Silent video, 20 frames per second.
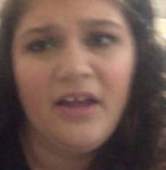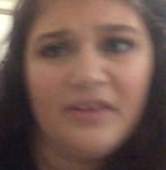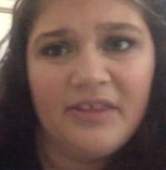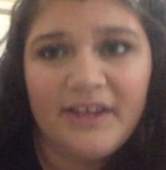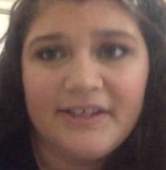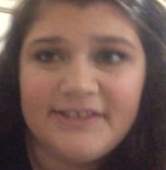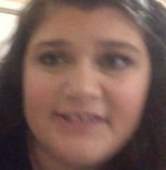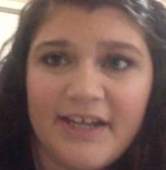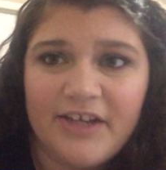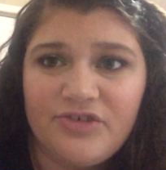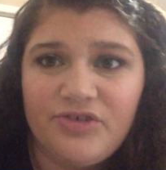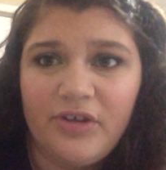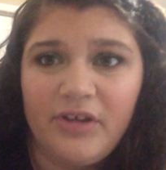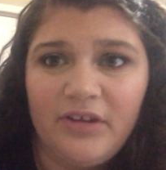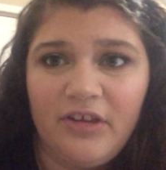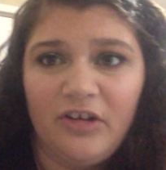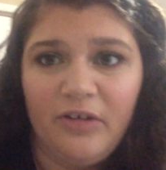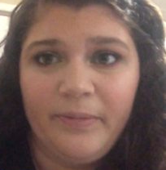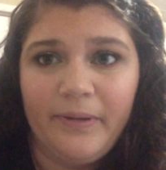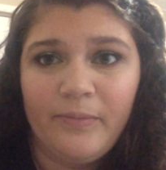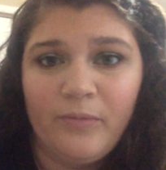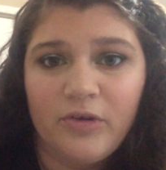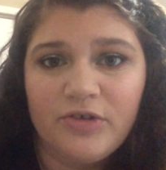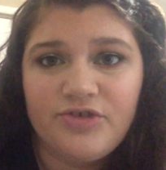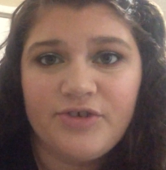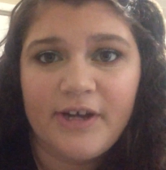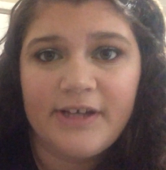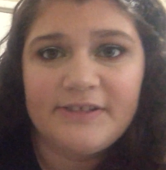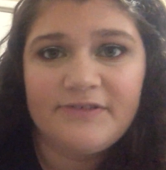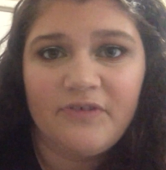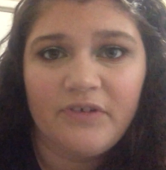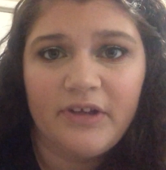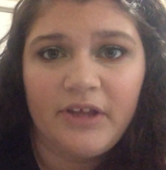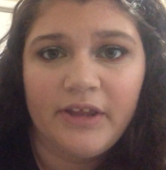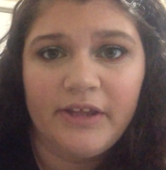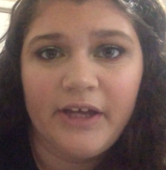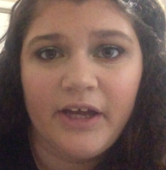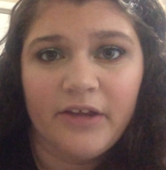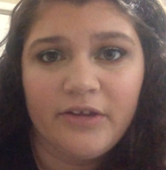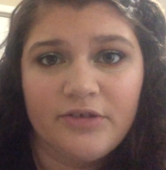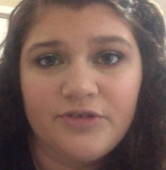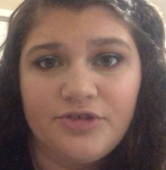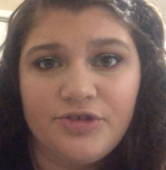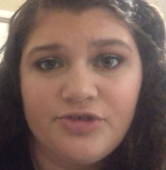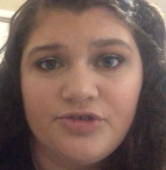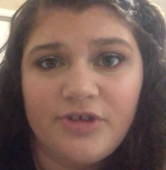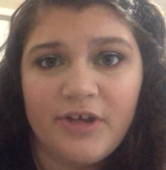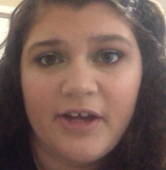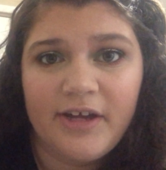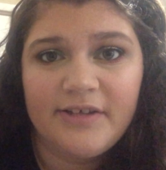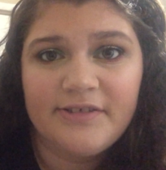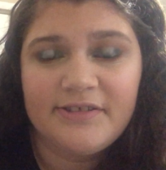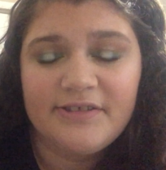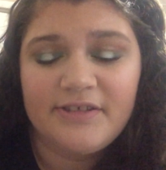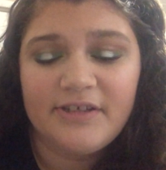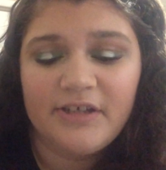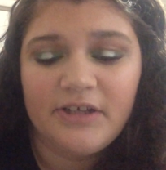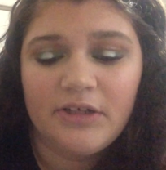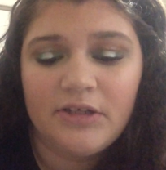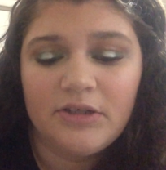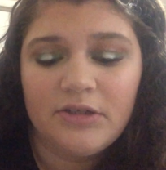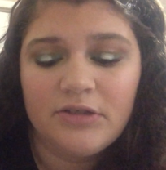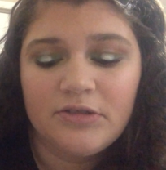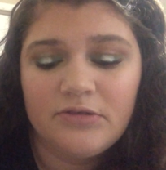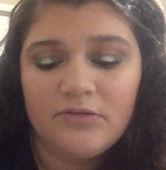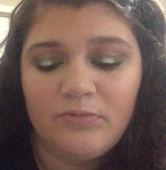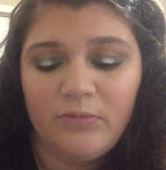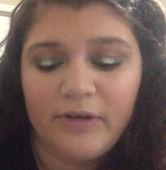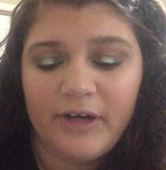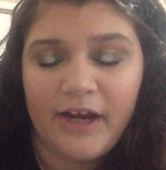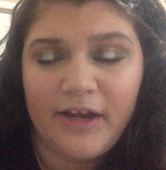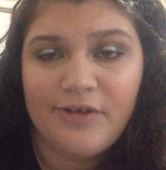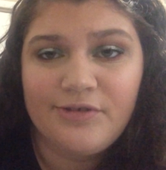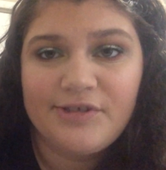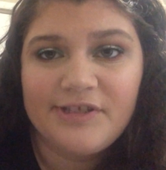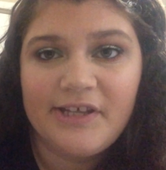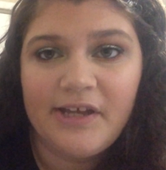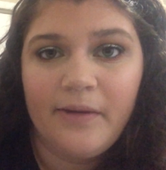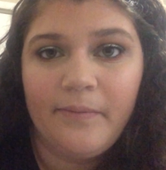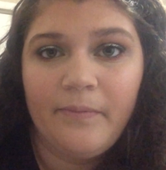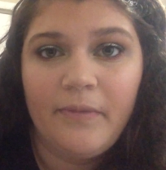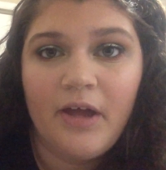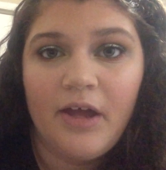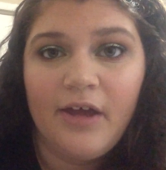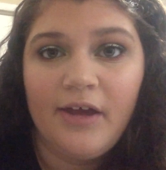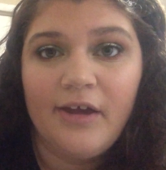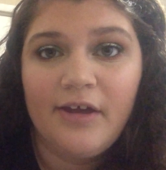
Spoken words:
That's actually a little bit more transfer than the other two shades did when I used them.